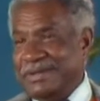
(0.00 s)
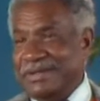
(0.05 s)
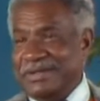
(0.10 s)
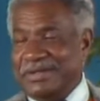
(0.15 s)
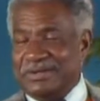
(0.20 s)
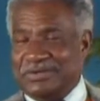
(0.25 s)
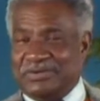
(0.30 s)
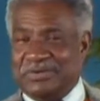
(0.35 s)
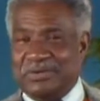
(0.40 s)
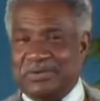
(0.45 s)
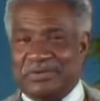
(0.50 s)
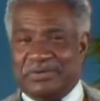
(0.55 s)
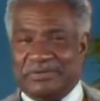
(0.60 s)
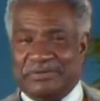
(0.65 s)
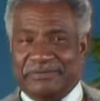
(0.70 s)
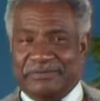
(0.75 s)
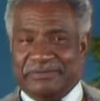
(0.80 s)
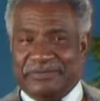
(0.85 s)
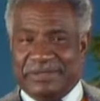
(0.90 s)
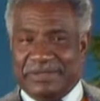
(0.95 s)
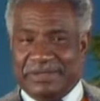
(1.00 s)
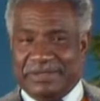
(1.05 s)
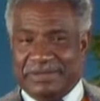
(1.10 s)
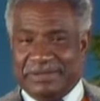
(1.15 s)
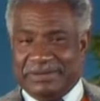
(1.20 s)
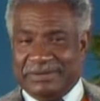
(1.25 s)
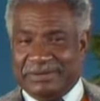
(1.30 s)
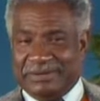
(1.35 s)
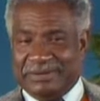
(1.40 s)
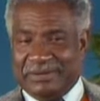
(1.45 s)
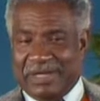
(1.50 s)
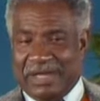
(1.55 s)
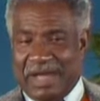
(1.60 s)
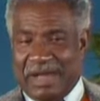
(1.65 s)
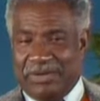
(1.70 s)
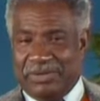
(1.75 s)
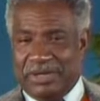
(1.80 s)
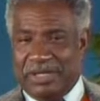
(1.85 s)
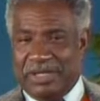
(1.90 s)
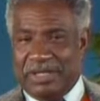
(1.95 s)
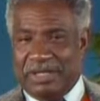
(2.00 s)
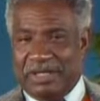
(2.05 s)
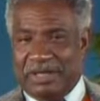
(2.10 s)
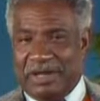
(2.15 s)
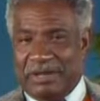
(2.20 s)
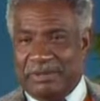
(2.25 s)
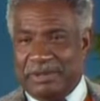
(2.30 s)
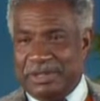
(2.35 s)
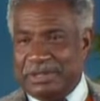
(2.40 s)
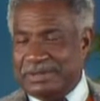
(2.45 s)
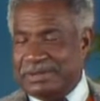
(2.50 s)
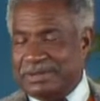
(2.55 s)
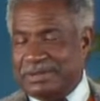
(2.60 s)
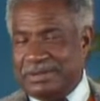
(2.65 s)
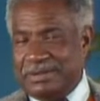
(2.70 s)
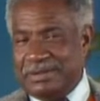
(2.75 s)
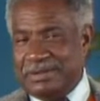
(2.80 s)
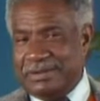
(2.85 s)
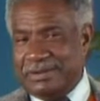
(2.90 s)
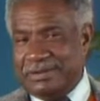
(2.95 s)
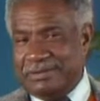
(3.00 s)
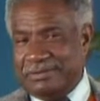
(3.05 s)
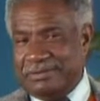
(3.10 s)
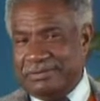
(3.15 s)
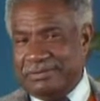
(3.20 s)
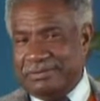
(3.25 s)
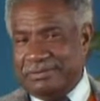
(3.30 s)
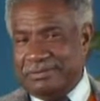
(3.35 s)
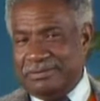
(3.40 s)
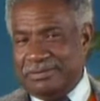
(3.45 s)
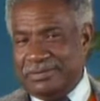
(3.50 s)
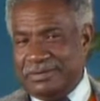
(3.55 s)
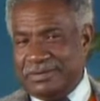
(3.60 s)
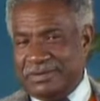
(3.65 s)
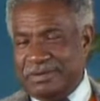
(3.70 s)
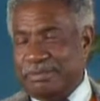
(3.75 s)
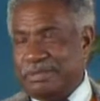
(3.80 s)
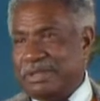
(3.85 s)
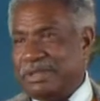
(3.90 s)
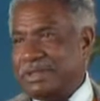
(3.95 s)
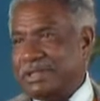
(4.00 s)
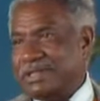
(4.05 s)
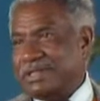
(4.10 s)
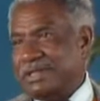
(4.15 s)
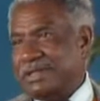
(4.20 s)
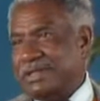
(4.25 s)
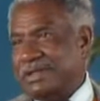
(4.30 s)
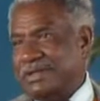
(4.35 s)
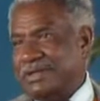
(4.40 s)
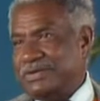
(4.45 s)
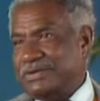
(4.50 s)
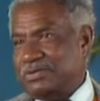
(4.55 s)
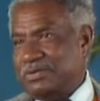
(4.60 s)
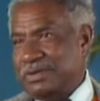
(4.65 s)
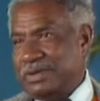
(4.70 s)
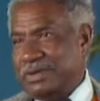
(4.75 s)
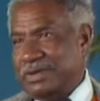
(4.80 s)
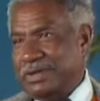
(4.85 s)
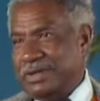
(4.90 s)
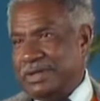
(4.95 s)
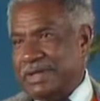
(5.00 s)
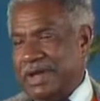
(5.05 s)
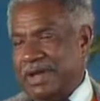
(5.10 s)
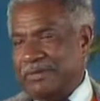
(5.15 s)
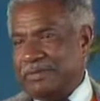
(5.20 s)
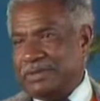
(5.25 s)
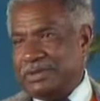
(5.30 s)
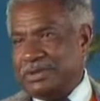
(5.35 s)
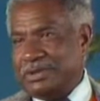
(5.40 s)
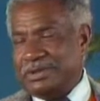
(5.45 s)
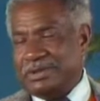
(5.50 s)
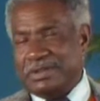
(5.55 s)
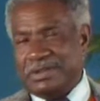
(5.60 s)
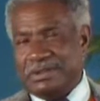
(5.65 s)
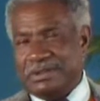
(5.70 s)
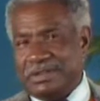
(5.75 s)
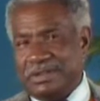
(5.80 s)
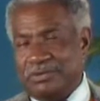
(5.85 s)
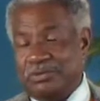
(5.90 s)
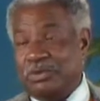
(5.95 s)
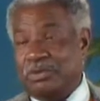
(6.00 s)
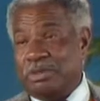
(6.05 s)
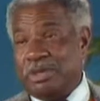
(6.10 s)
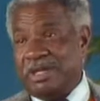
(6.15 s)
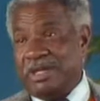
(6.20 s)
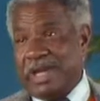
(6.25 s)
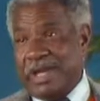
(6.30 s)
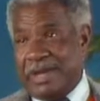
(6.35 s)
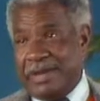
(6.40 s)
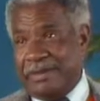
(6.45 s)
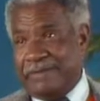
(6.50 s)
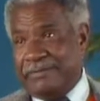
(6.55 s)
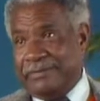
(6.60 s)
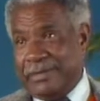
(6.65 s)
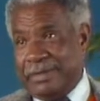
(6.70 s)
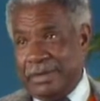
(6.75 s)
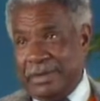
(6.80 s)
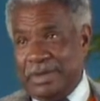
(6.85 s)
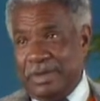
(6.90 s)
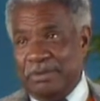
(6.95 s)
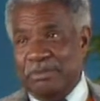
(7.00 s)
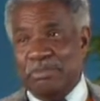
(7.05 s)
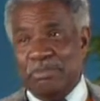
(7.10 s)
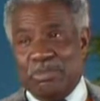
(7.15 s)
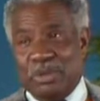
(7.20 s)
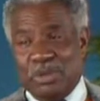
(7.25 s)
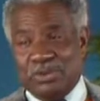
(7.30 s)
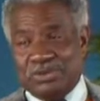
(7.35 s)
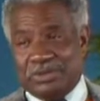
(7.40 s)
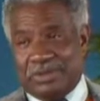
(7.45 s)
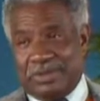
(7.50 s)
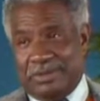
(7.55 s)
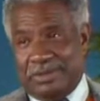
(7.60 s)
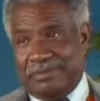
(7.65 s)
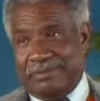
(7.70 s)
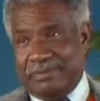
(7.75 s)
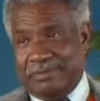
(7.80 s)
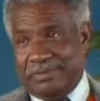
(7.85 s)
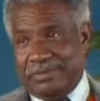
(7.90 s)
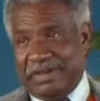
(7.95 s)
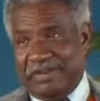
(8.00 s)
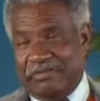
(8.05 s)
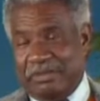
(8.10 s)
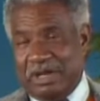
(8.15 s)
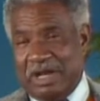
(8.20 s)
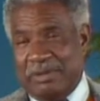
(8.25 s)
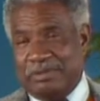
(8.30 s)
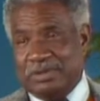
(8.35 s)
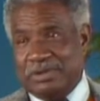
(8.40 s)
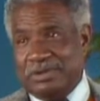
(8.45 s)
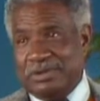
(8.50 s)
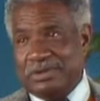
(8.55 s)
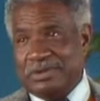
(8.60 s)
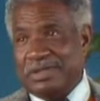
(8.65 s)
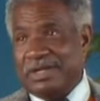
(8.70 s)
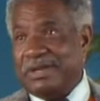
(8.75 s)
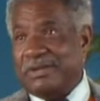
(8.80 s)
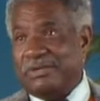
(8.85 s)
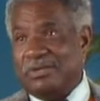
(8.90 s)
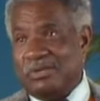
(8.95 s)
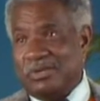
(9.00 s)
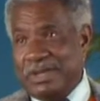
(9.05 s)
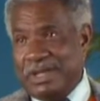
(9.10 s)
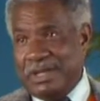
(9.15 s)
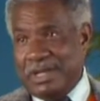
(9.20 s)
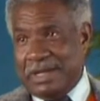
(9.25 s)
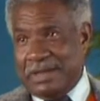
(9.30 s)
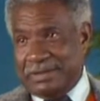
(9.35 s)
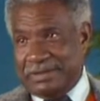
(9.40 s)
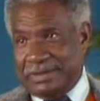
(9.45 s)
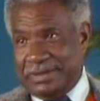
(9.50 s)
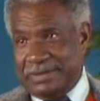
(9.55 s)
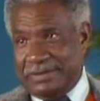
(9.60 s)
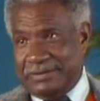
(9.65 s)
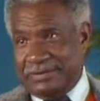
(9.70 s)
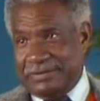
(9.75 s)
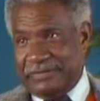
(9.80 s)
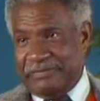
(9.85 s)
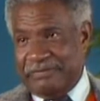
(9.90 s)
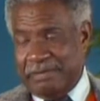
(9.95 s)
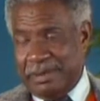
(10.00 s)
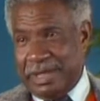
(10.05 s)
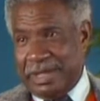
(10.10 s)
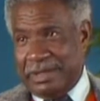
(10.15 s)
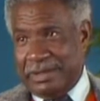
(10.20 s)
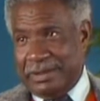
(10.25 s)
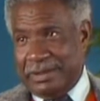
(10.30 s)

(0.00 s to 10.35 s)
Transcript: The truth of uh, our economic st uh, stability in this world and the opportunities that Reuben and I have most of them have been opportunities that we ourselves have made.